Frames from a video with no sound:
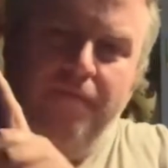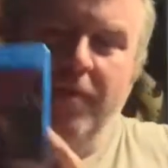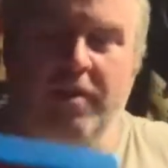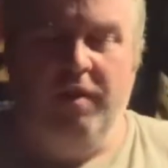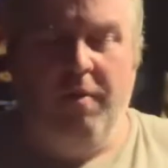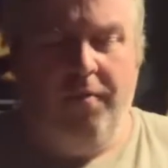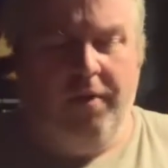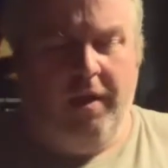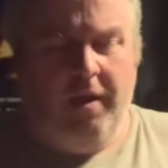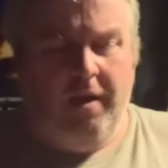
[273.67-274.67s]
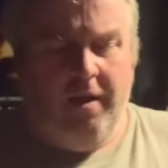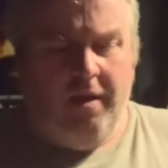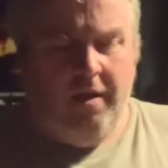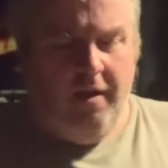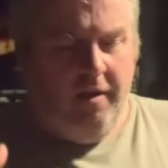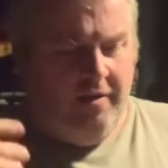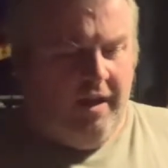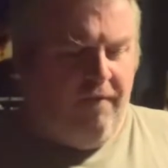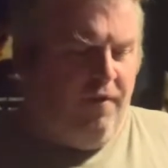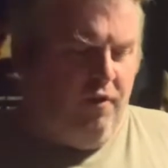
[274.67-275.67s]
This is the one with the set
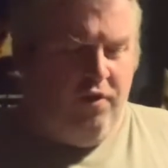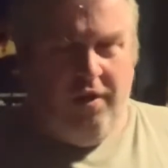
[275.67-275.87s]
in the future,